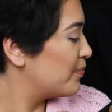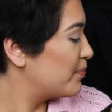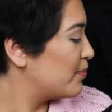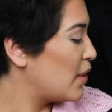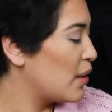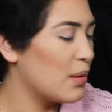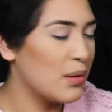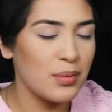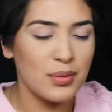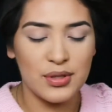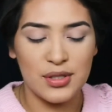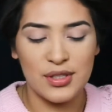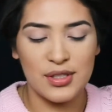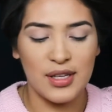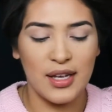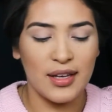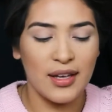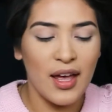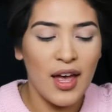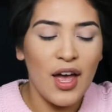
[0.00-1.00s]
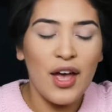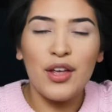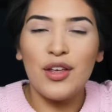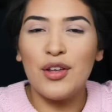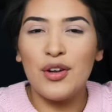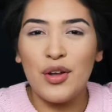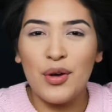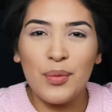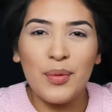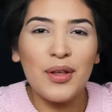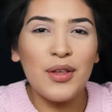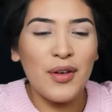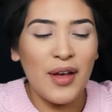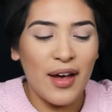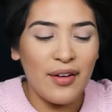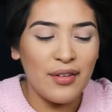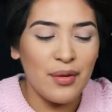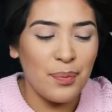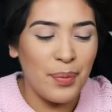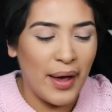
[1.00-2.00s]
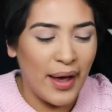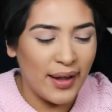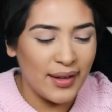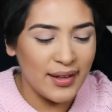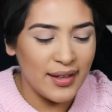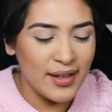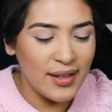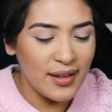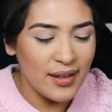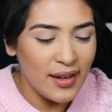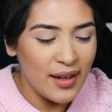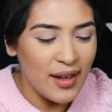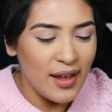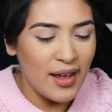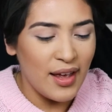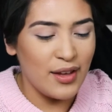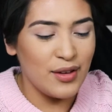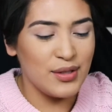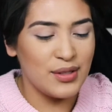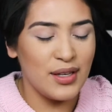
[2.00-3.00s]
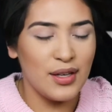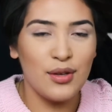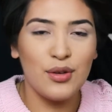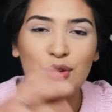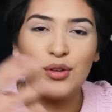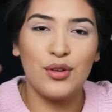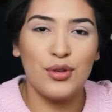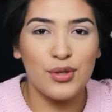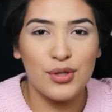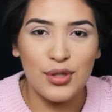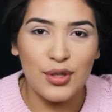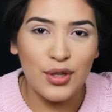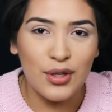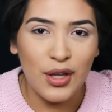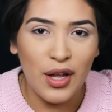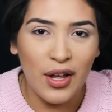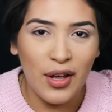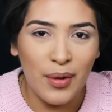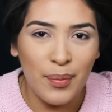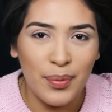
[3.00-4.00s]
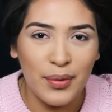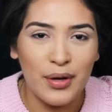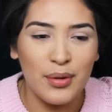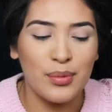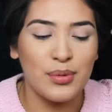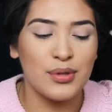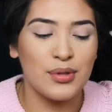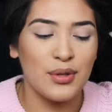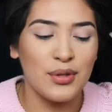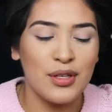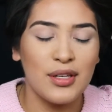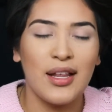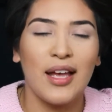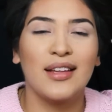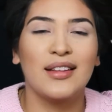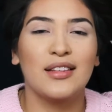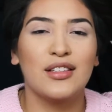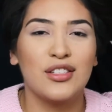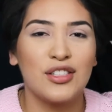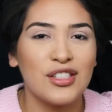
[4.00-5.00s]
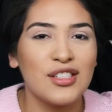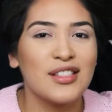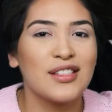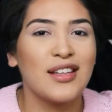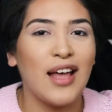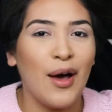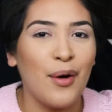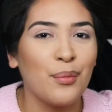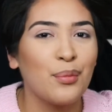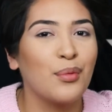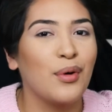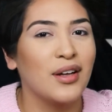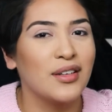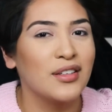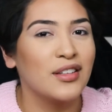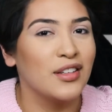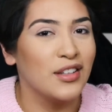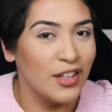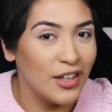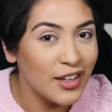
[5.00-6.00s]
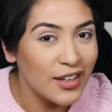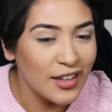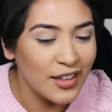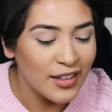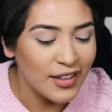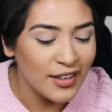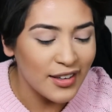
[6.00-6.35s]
Maybe it was just like, you know when you have a palette and you say you used it a lot, but it was only like just that one look.